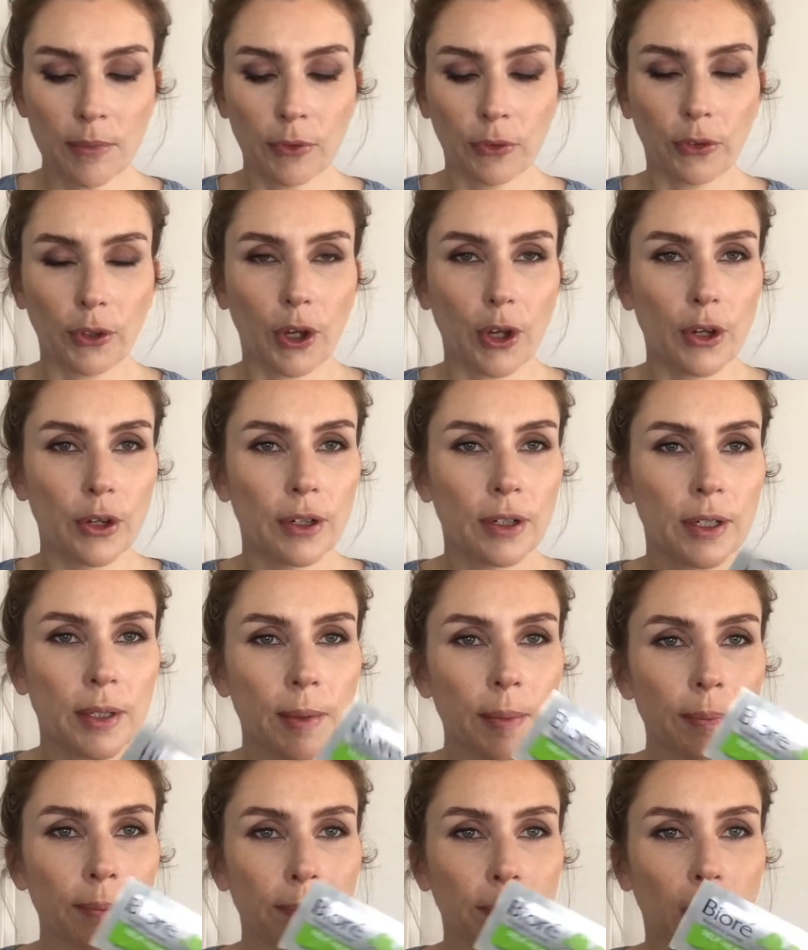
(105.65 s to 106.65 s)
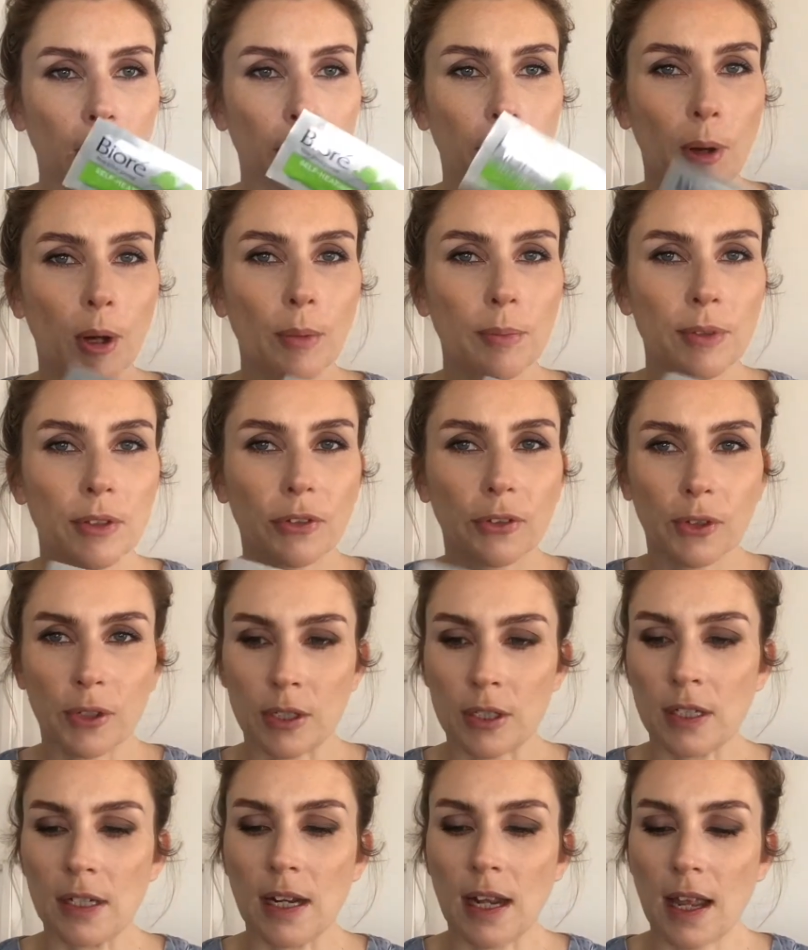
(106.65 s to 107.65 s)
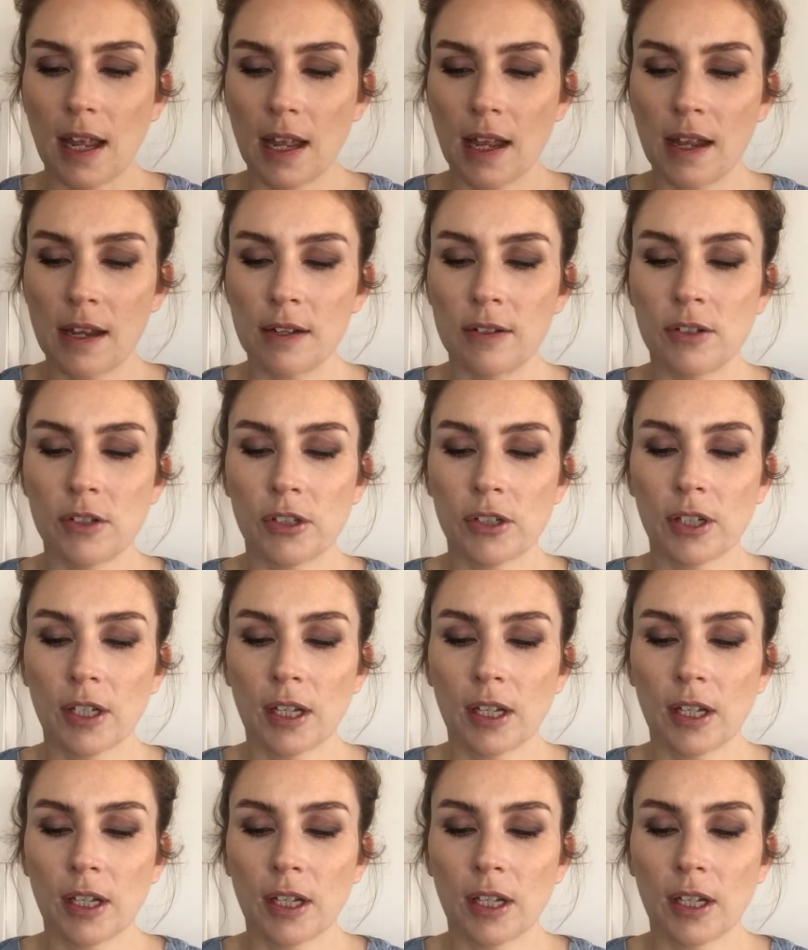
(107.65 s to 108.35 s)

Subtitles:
so I popped this on and